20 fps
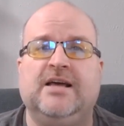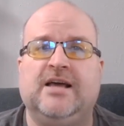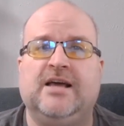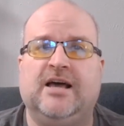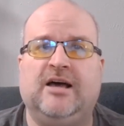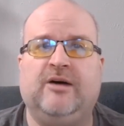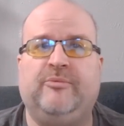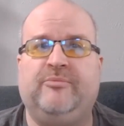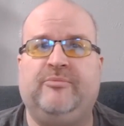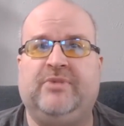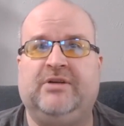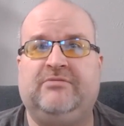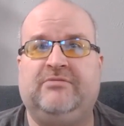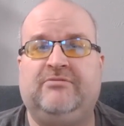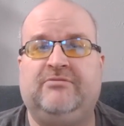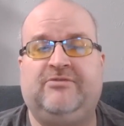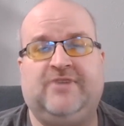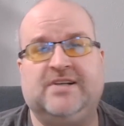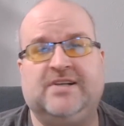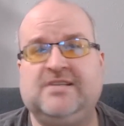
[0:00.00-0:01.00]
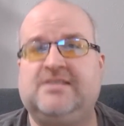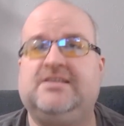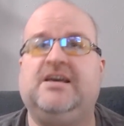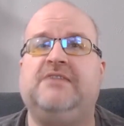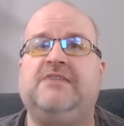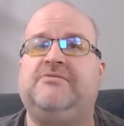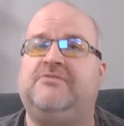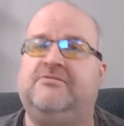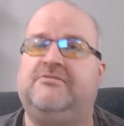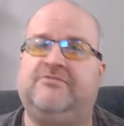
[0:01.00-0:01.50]
But fun
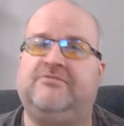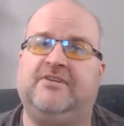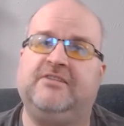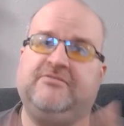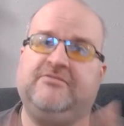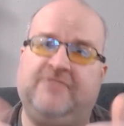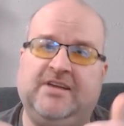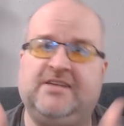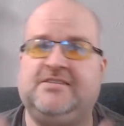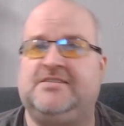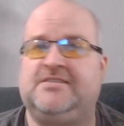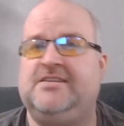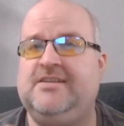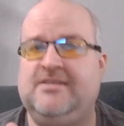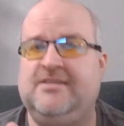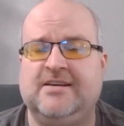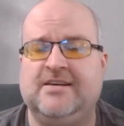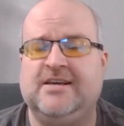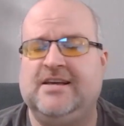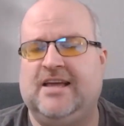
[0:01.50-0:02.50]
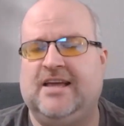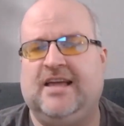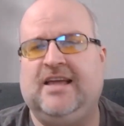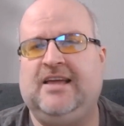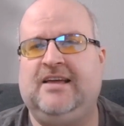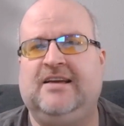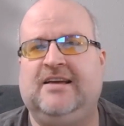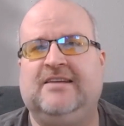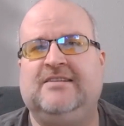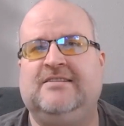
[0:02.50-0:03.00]
stuff, fun fantasy,
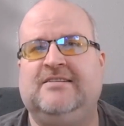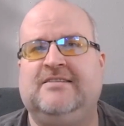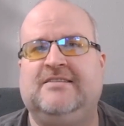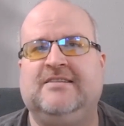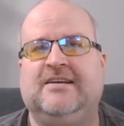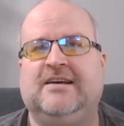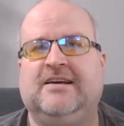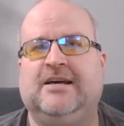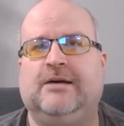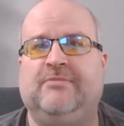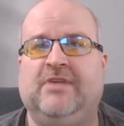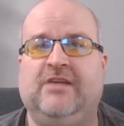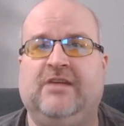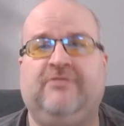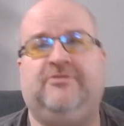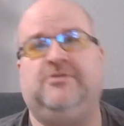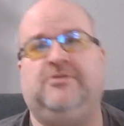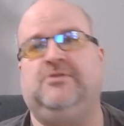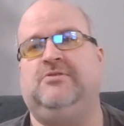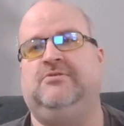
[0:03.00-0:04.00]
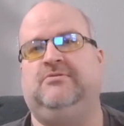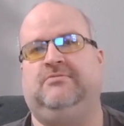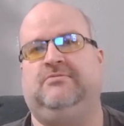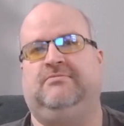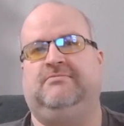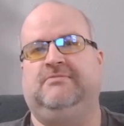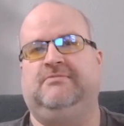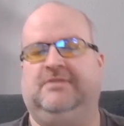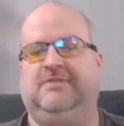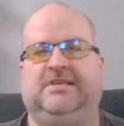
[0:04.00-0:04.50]
And if you
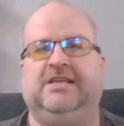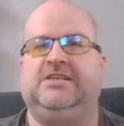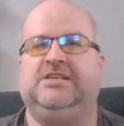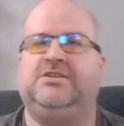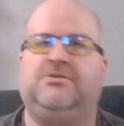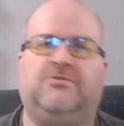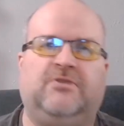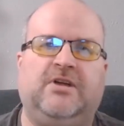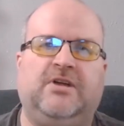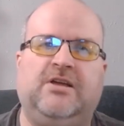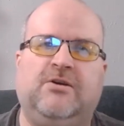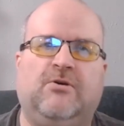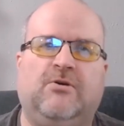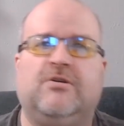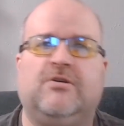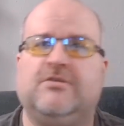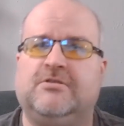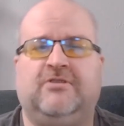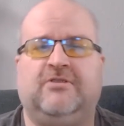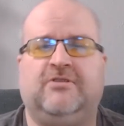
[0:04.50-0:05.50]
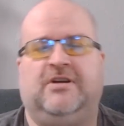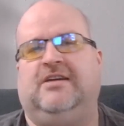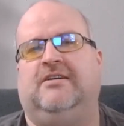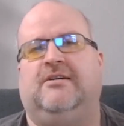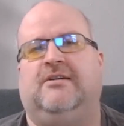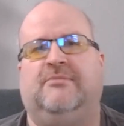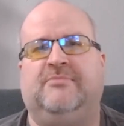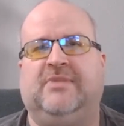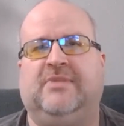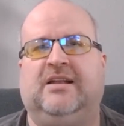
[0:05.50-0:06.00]
disagree or agree,
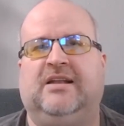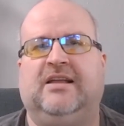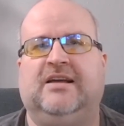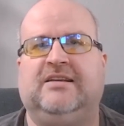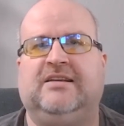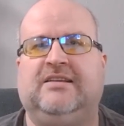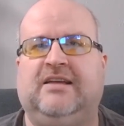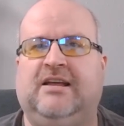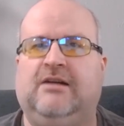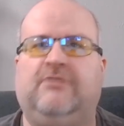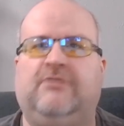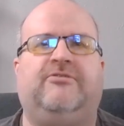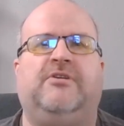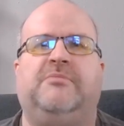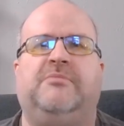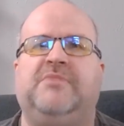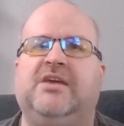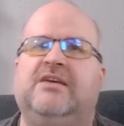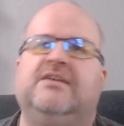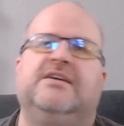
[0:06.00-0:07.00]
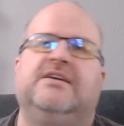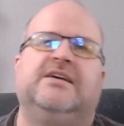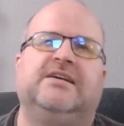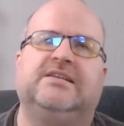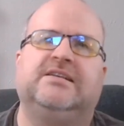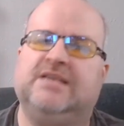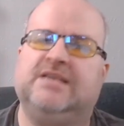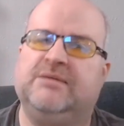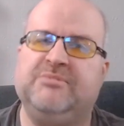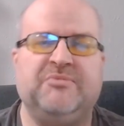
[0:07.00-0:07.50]
I'd like to hear from you.
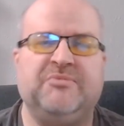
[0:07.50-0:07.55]
Send me a